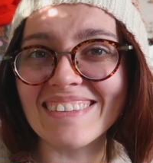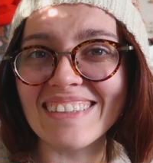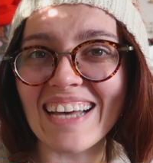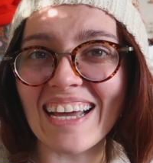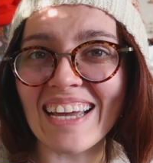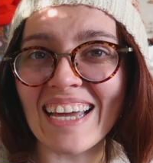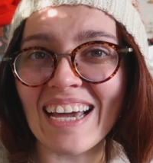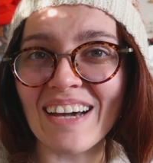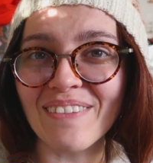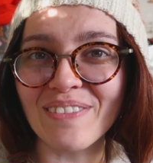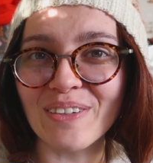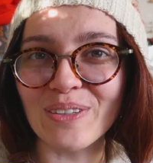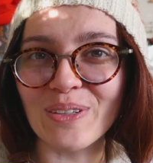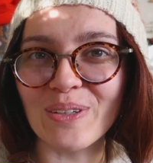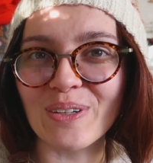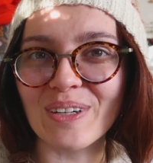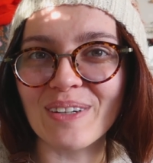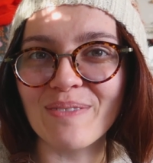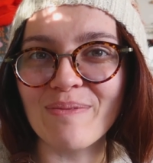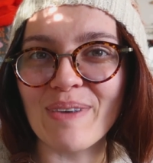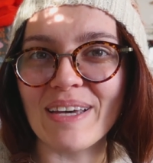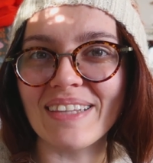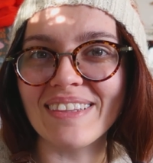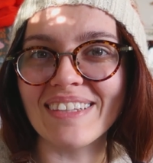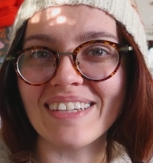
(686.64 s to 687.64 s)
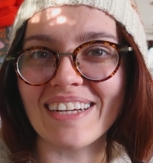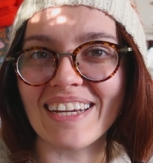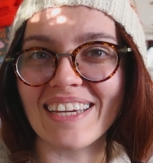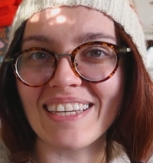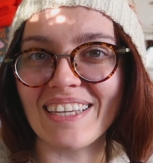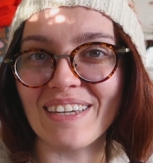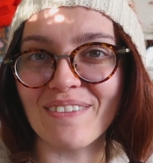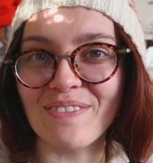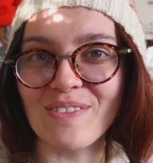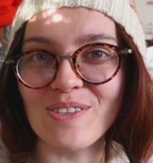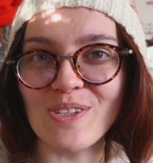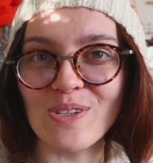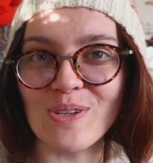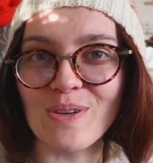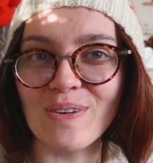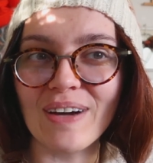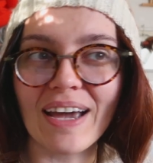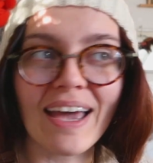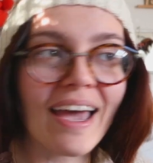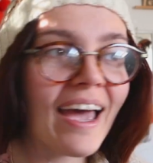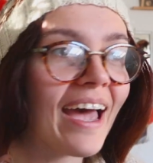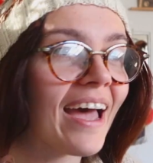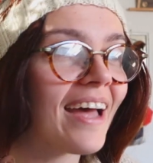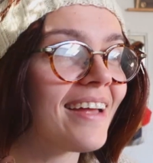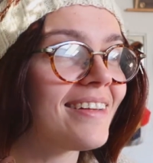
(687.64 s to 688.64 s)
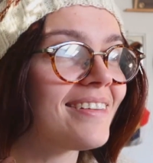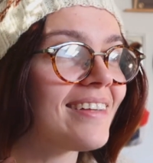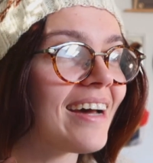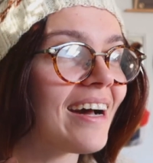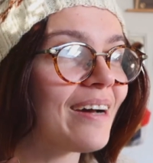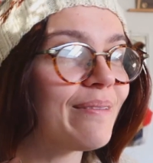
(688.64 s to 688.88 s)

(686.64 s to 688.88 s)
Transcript: I have a lot of men that I gift to, and